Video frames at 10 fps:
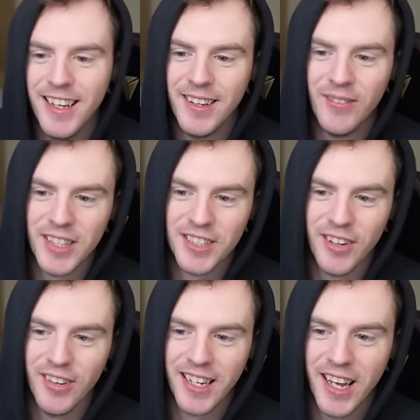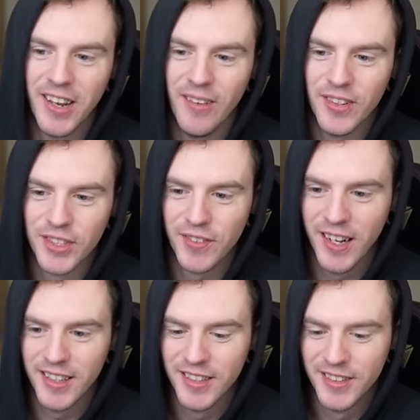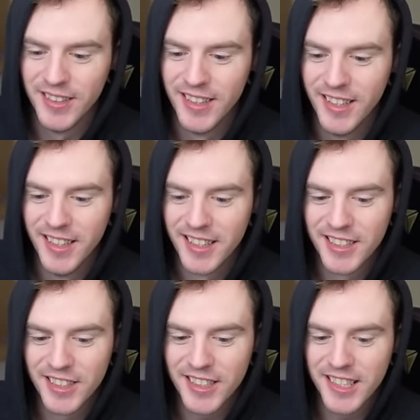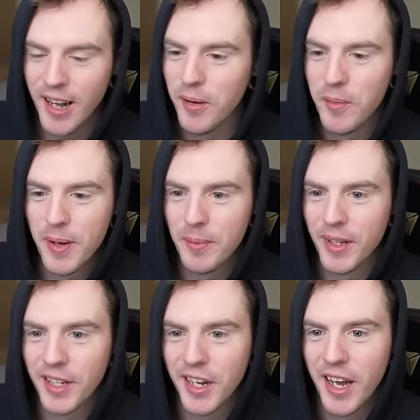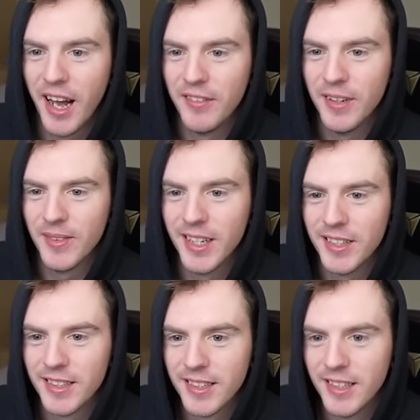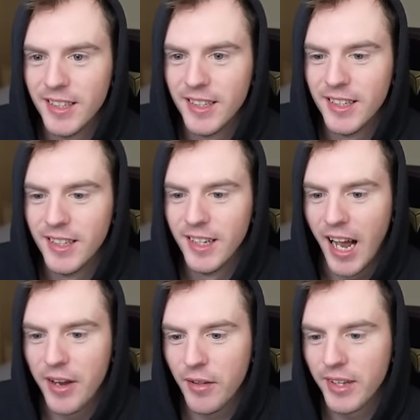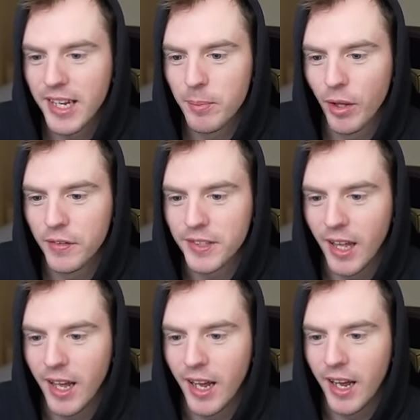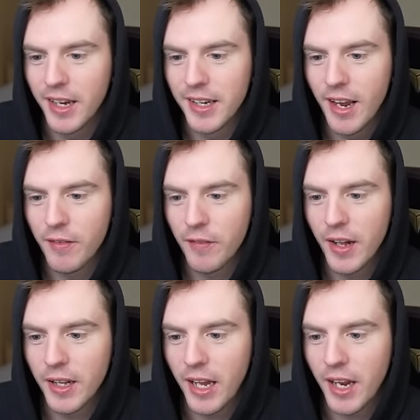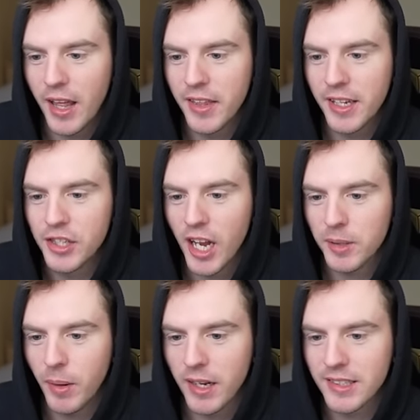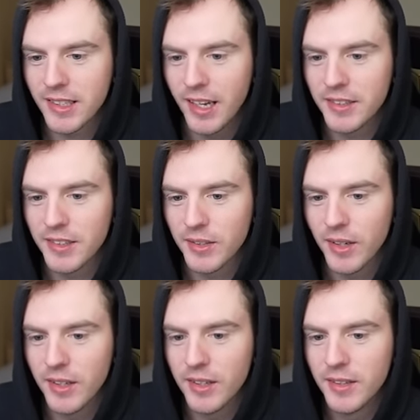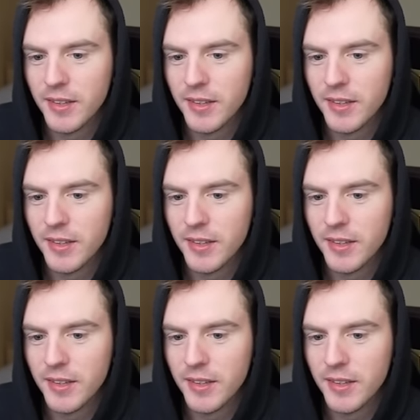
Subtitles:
Imagine only getting that much value. You can just tell when people are going to have it, man. I don't think he bluffs that, and he never valid. I think he checks back sets as well.